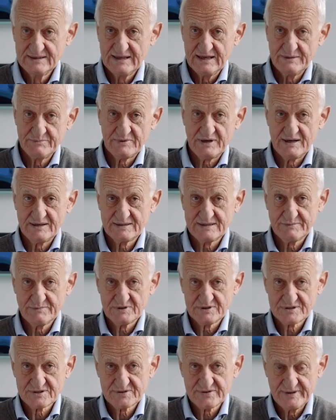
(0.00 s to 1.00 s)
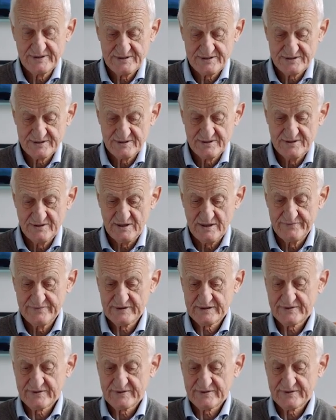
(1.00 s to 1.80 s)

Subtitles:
MR demonstration of a